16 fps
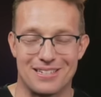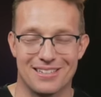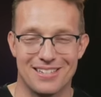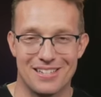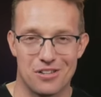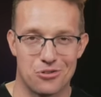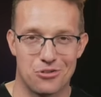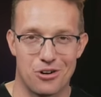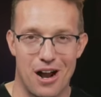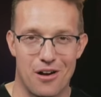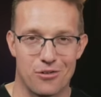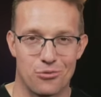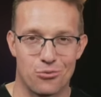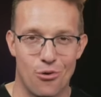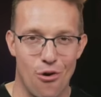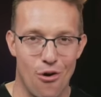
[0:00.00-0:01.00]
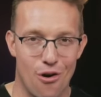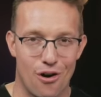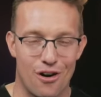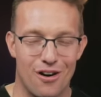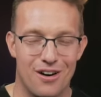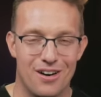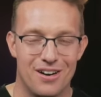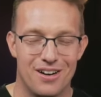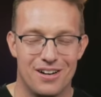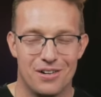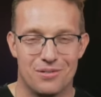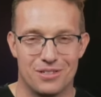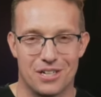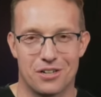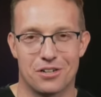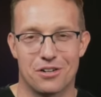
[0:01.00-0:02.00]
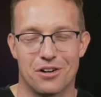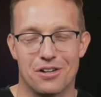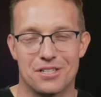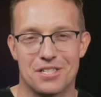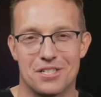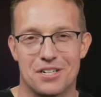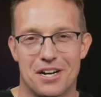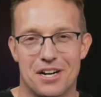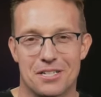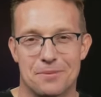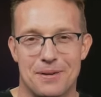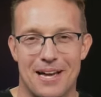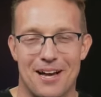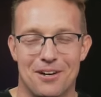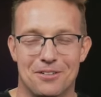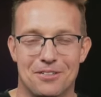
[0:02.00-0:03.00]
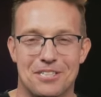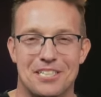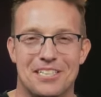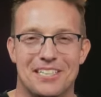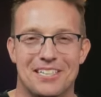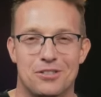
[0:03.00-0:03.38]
Listen to the crowd roar when Tucker Carlson talks about